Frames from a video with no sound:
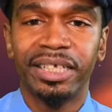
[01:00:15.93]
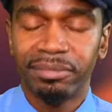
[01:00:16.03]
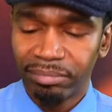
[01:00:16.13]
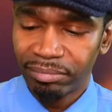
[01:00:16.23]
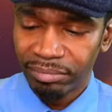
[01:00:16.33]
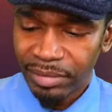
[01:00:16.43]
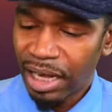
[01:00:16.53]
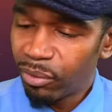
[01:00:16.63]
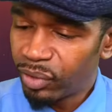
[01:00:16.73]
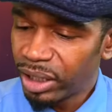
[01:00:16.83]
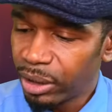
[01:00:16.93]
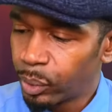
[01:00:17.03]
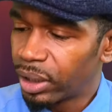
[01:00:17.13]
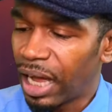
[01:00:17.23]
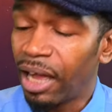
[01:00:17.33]
it. I really
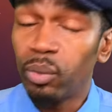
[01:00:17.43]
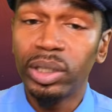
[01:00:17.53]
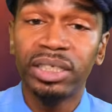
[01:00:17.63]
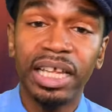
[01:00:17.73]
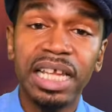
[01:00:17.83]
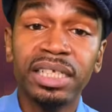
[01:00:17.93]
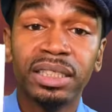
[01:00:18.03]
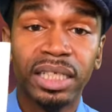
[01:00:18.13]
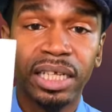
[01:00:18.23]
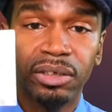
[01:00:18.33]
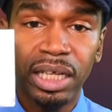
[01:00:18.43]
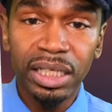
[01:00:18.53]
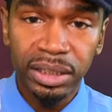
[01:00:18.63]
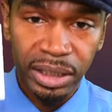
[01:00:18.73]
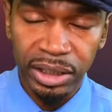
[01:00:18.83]
would. I would
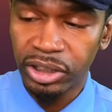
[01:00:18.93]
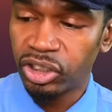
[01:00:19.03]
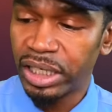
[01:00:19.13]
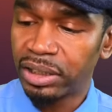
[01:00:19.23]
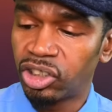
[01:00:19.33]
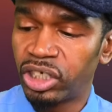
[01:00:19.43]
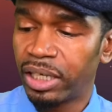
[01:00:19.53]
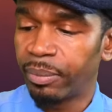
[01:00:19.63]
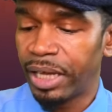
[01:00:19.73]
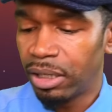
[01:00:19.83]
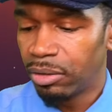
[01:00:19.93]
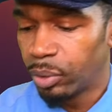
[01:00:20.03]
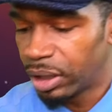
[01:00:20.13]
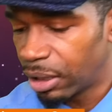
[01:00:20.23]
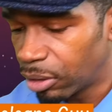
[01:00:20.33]
easily suggest Checkmate
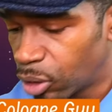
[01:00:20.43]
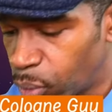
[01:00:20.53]
without